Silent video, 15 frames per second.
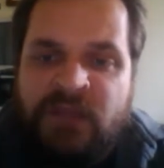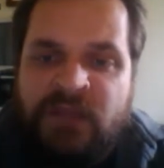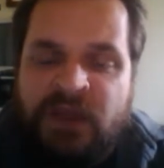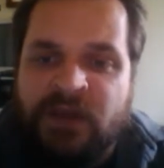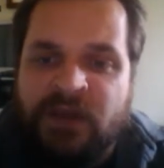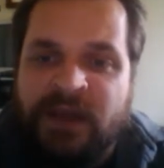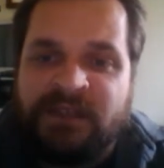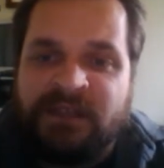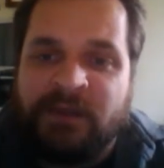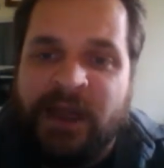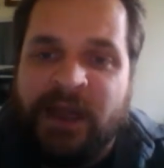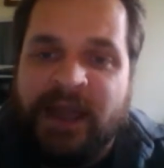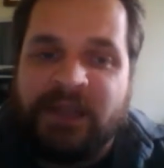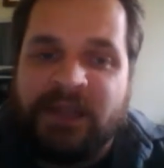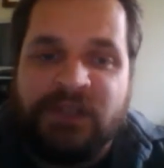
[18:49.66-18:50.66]
you got some
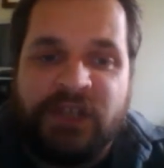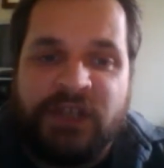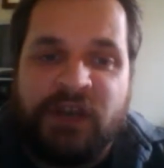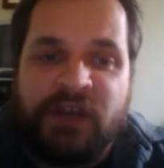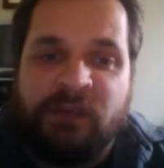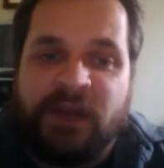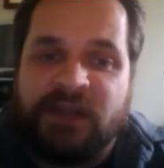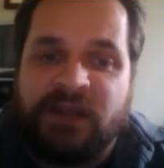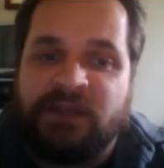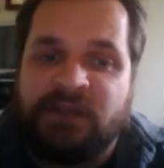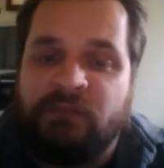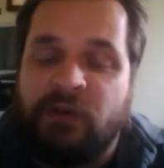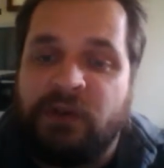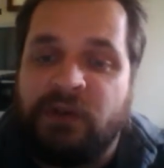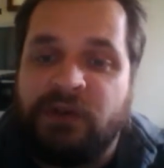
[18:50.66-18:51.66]
guy in jail because he
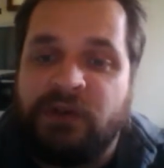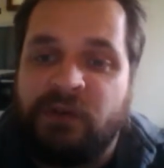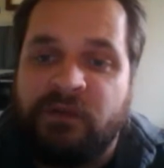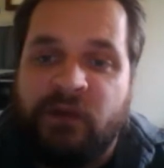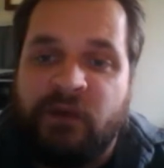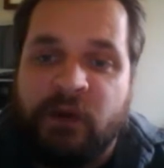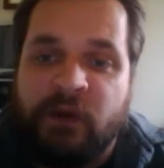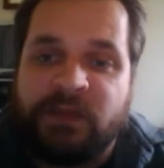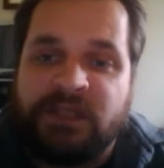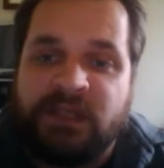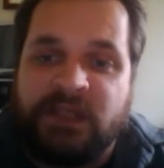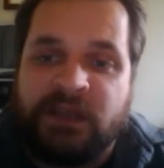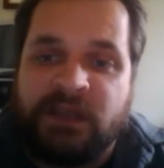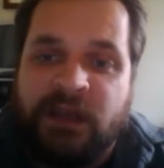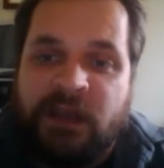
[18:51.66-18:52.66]
broke into a
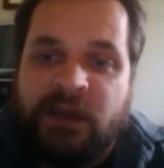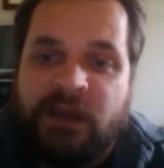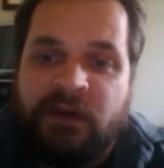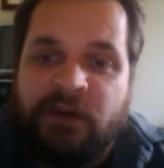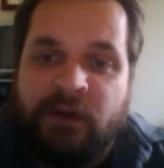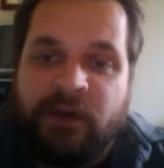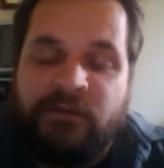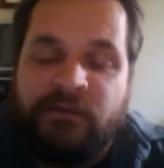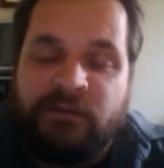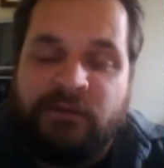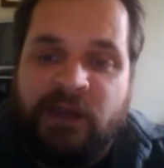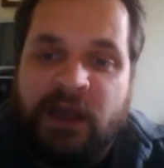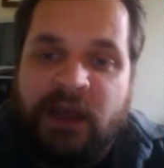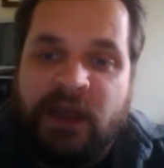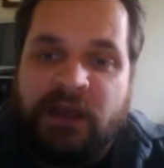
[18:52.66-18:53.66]
pharmacy during a
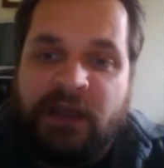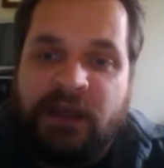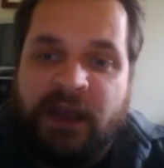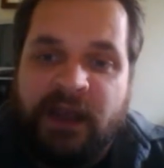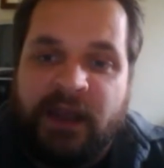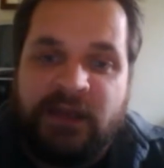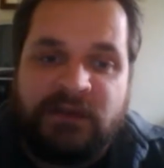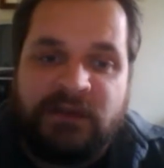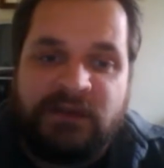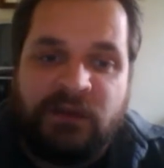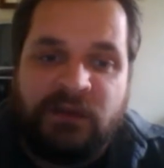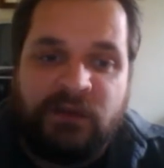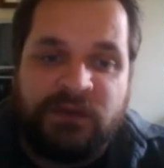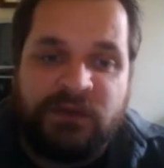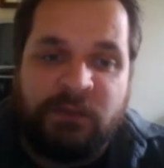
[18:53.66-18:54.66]
flood and
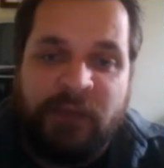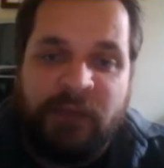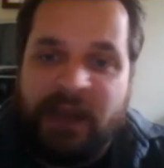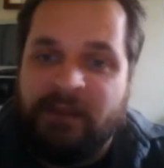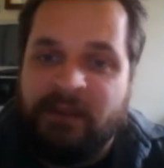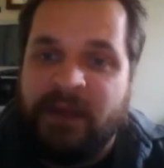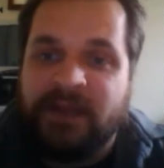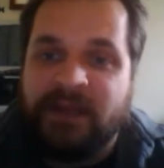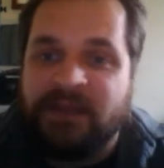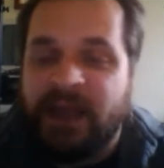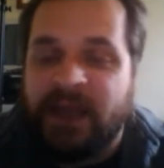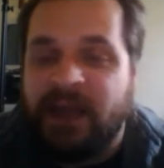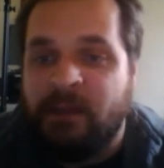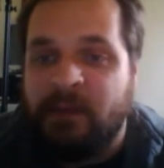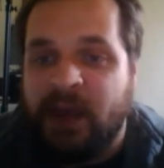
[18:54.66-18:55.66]
stole some pain meds
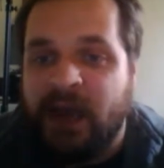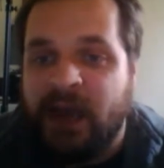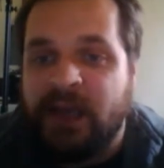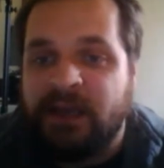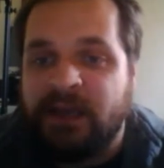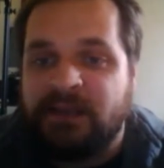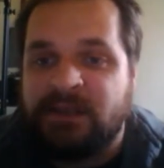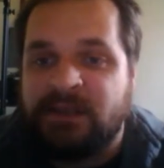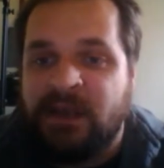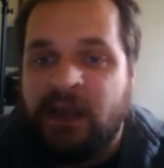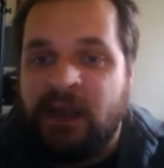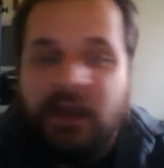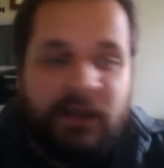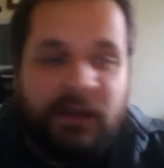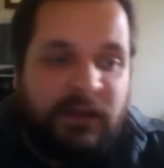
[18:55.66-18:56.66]
and antibiotics
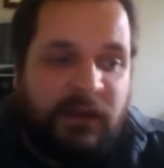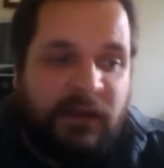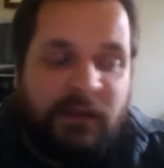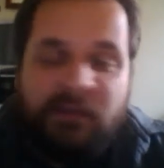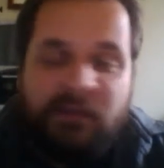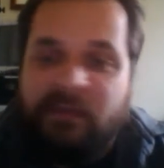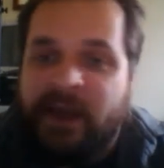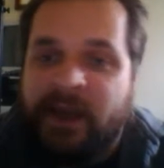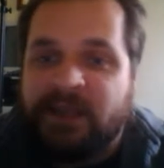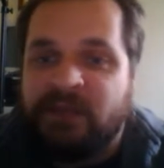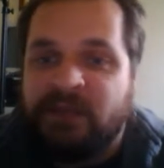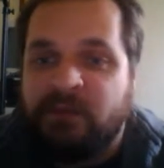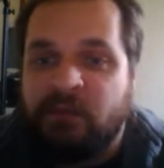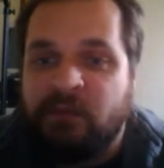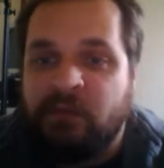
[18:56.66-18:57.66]
to
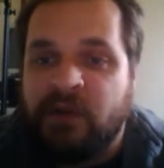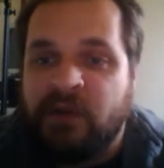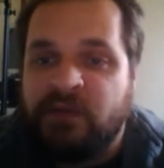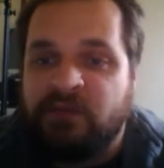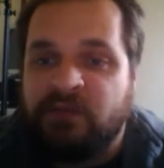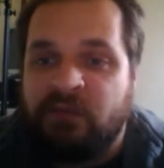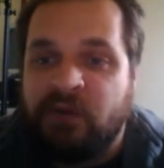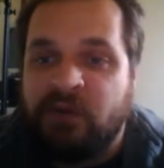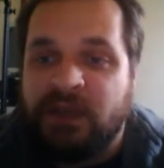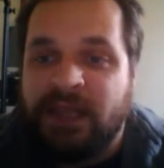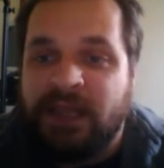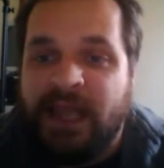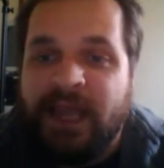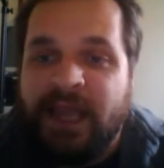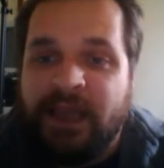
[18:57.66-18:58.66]
patch up your brother's
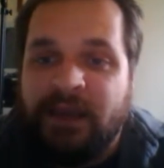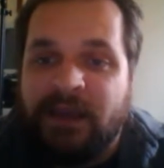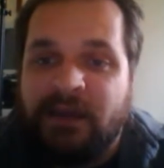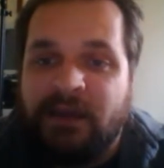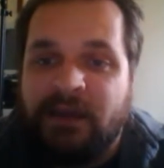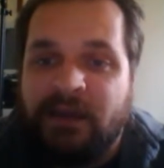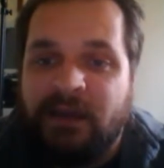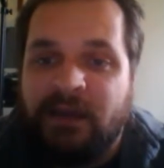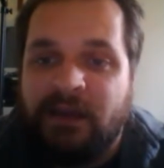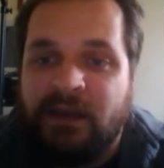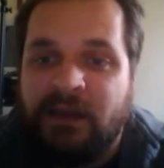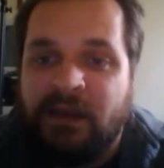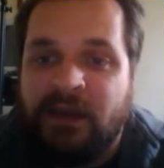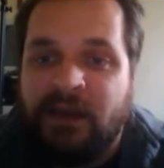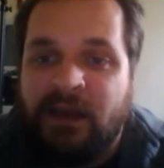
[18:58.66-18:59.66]
broken leg
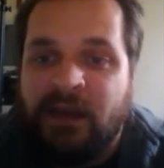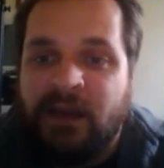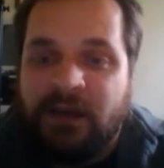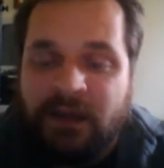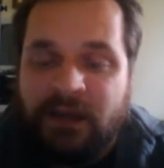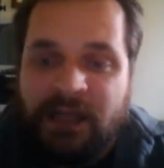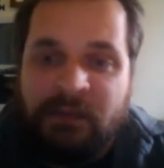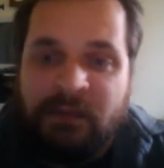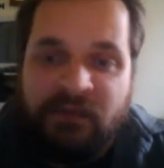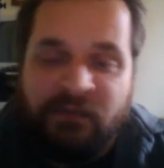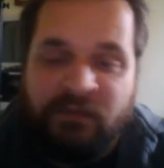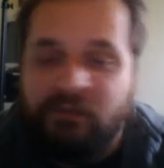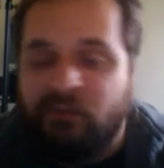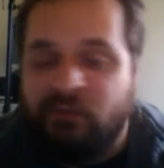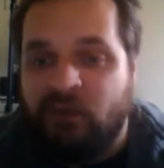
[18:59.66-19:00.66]
to keep it
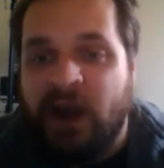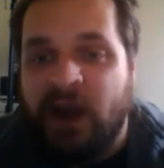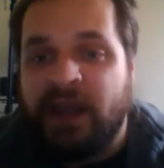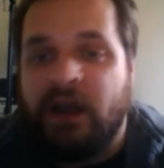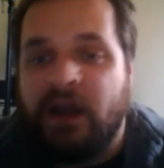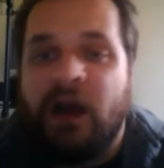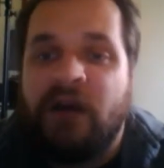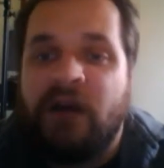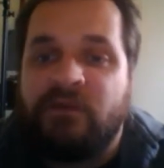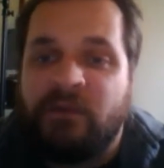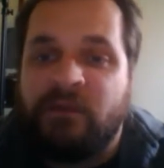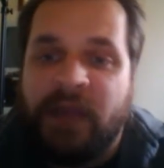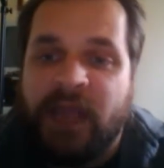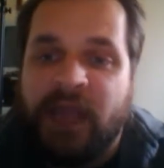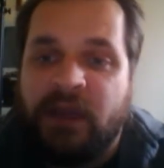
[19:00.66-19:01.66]
from rotting off
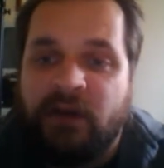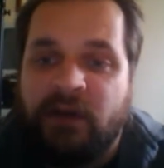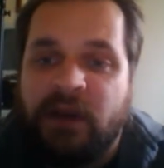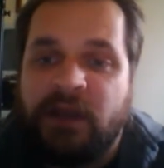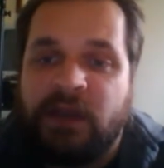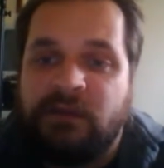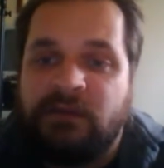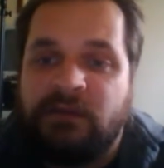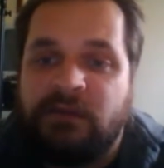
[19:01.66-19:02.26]
from gangrene,